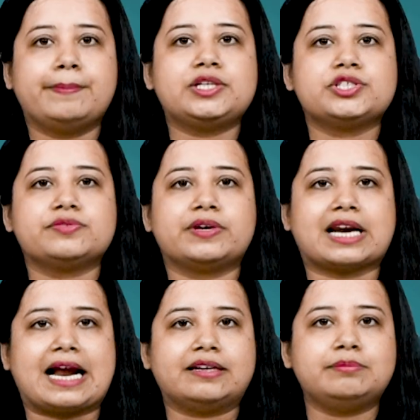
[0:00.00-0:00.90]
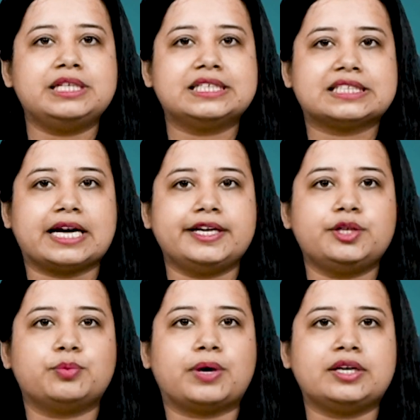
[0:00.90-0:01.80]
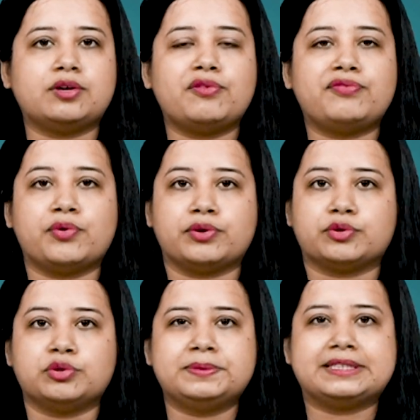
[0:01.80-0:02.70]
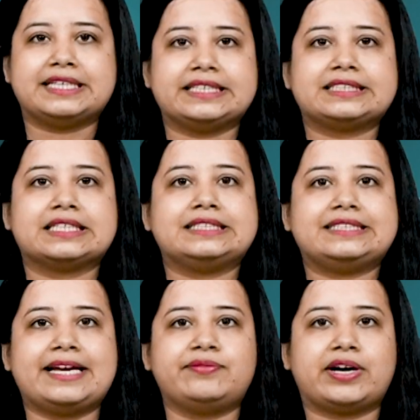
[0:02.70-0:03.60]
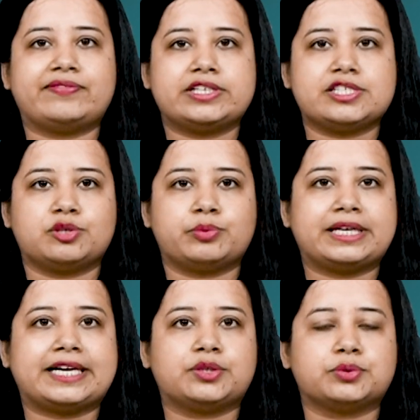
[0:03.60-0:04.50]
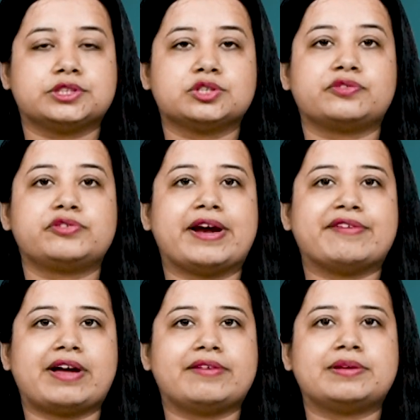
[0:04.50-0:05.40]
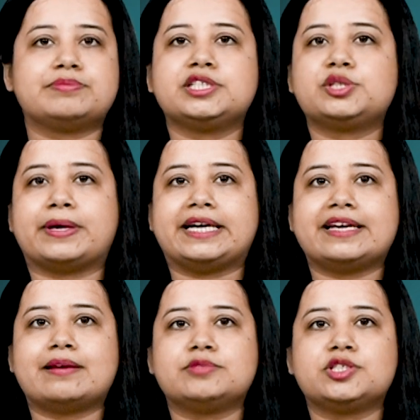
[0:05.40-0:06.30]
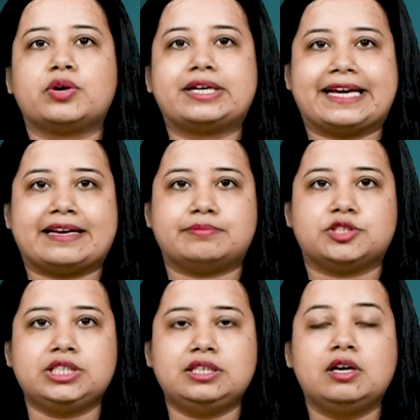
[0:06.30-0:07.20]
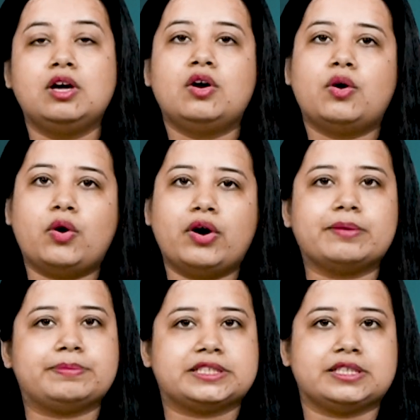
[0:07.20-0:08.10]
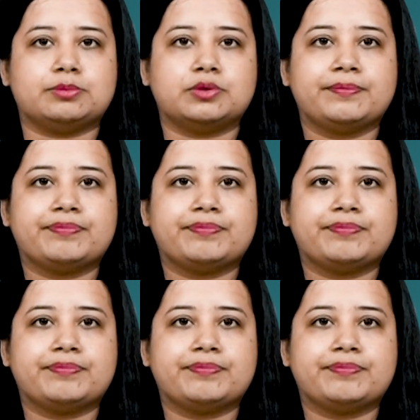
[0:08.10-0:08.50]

Patients were randomly assigned to one of four groups, is Zen-1101 at doses of 25 mg, 20 mg or 10 mg or a placebo,